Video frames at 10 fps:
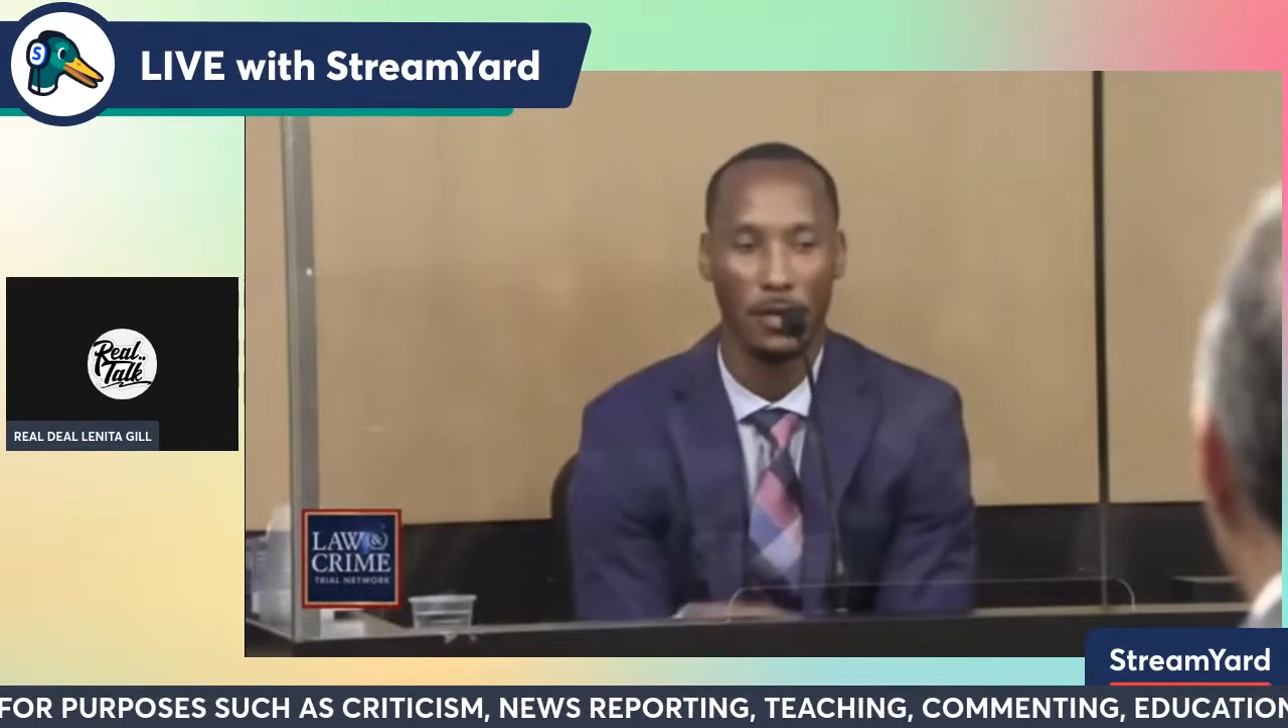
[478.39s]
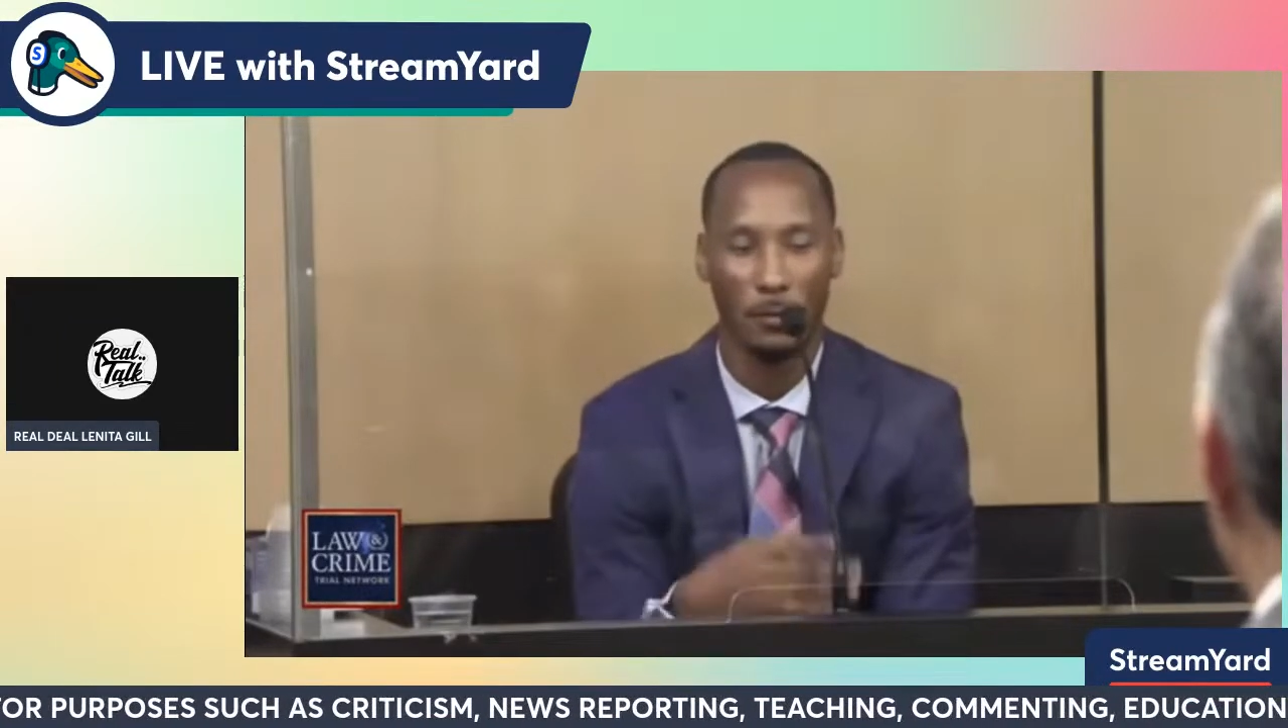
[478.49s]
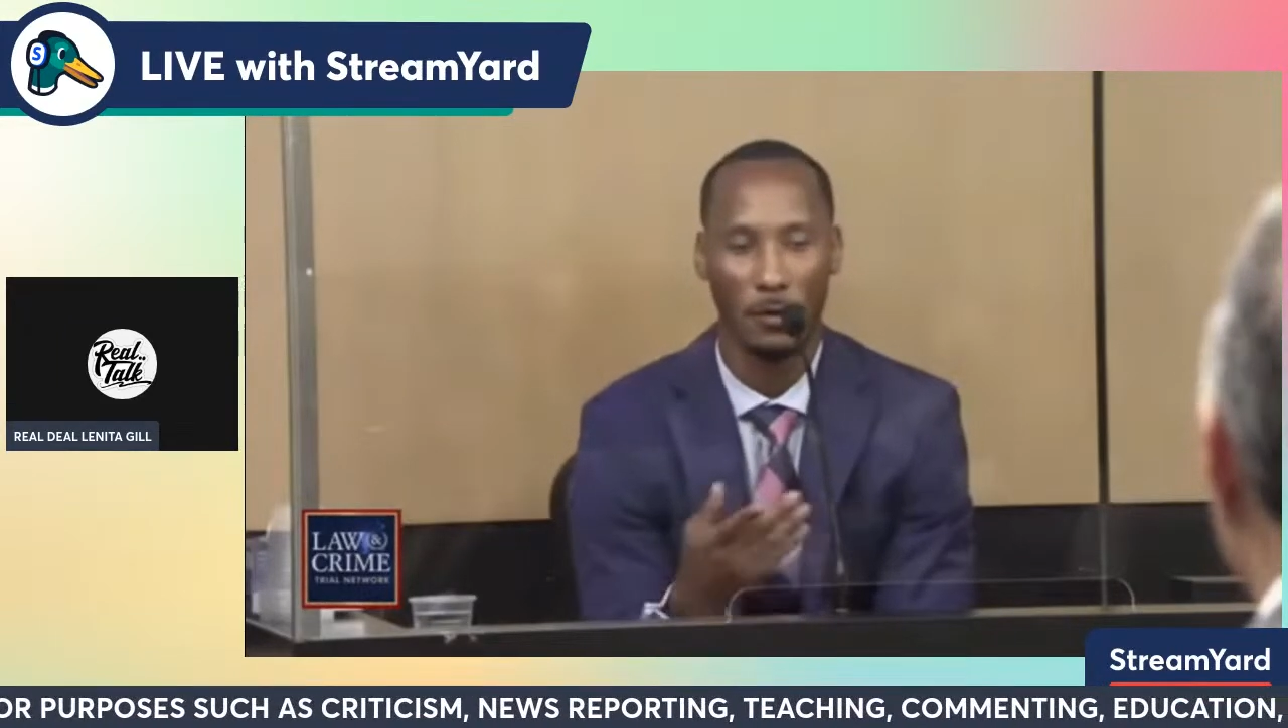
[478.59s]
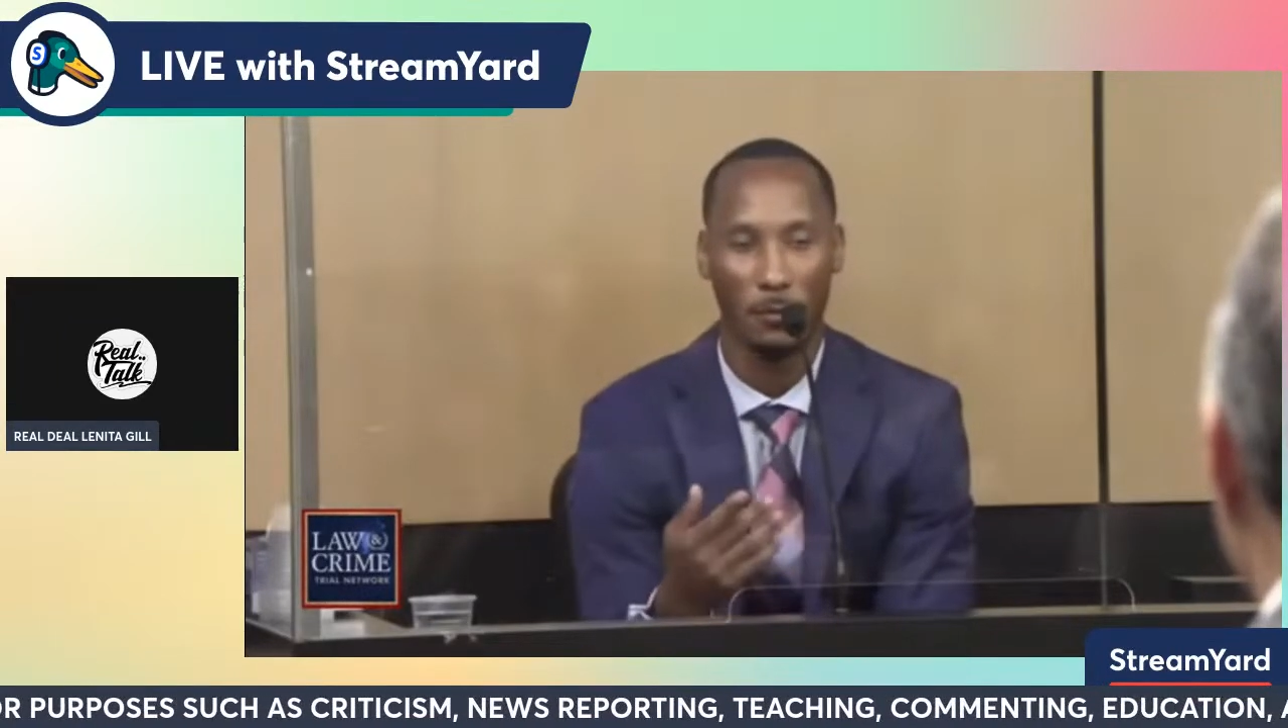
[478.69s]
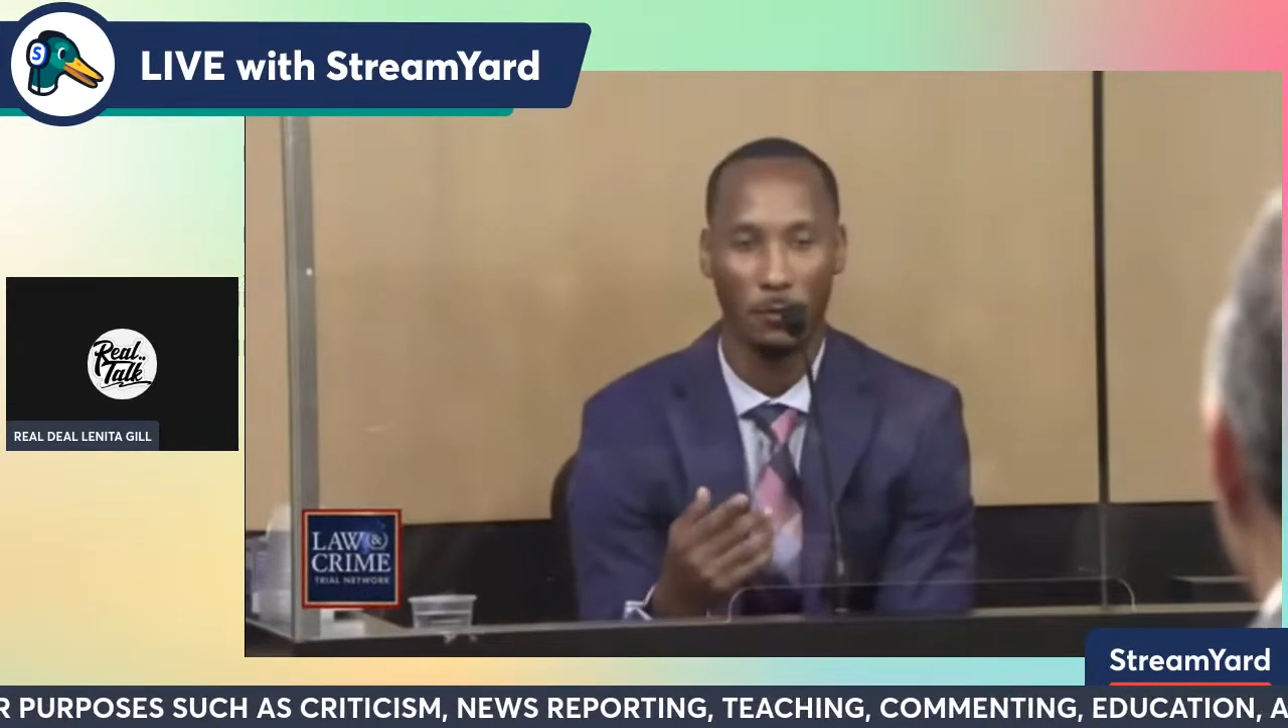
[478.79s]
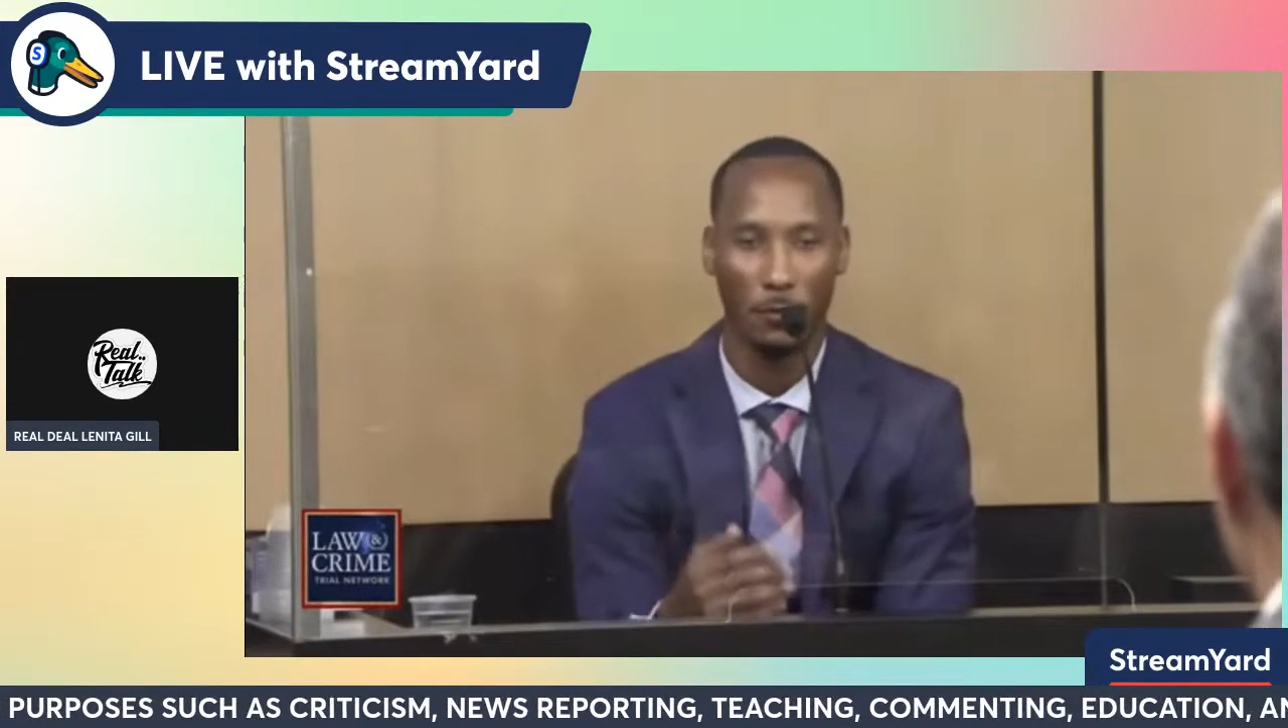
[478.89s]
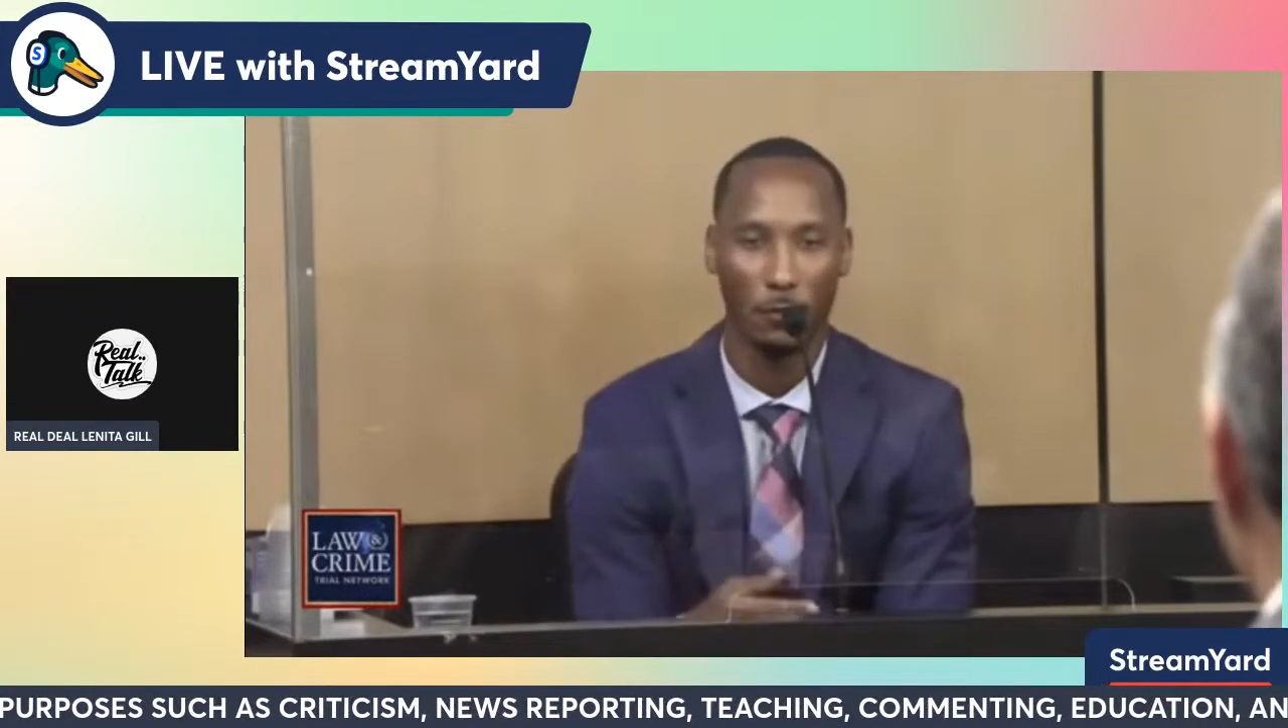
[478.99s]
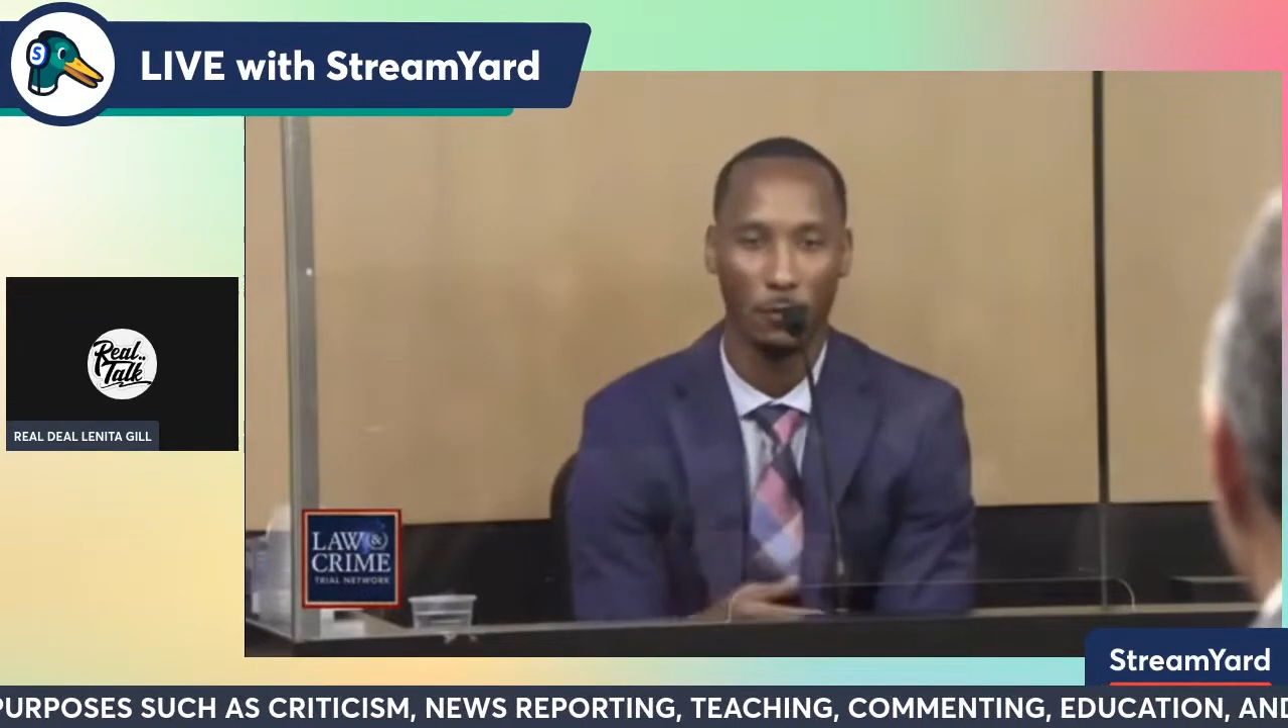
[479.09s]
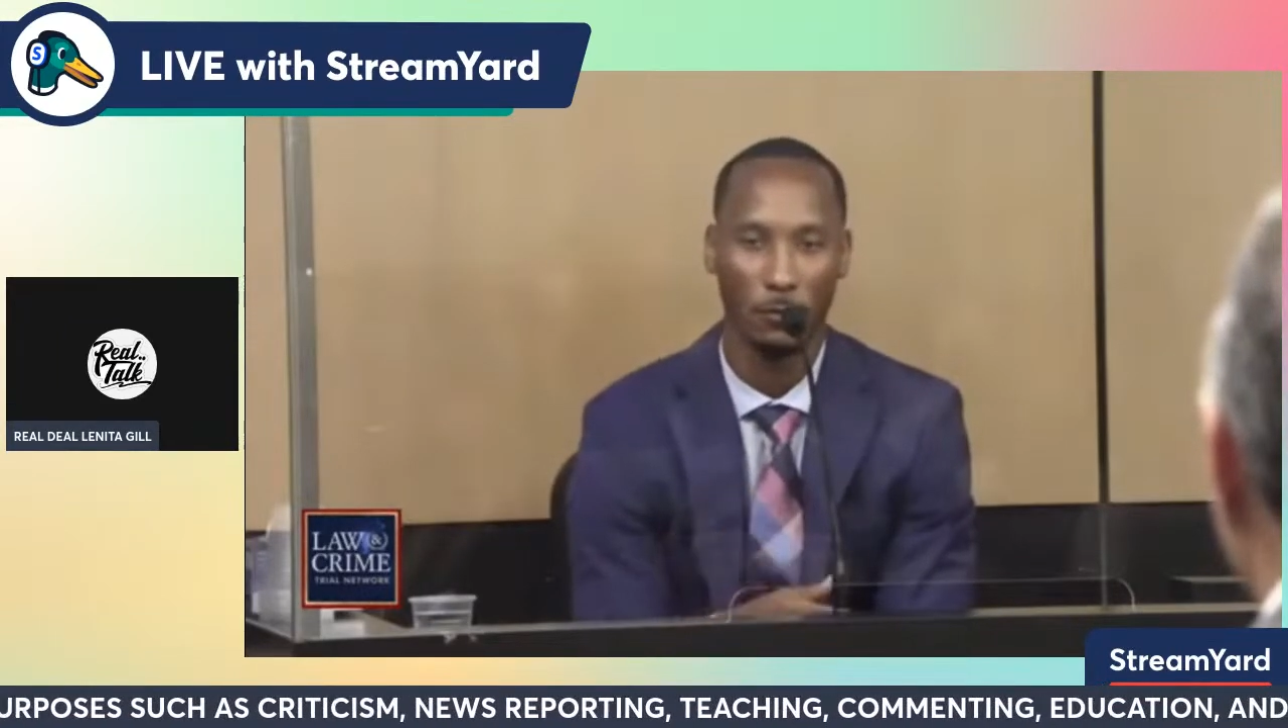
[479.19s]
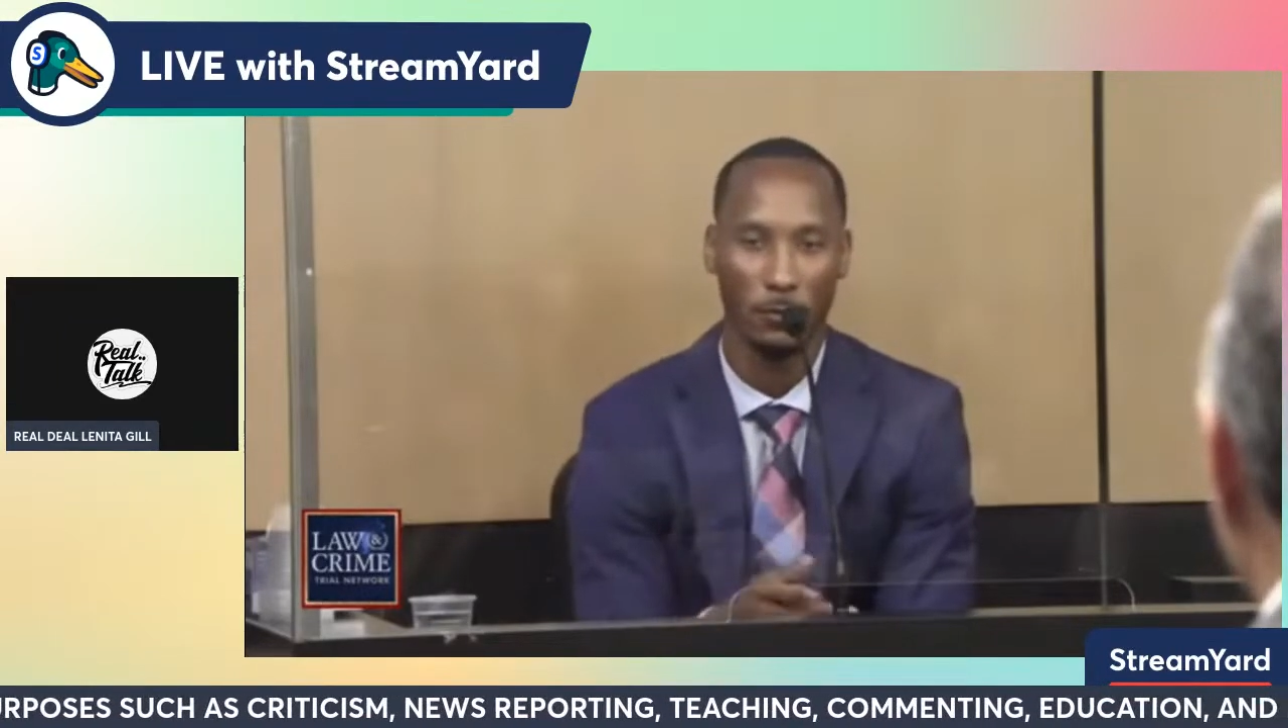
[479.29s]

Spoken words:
out my room,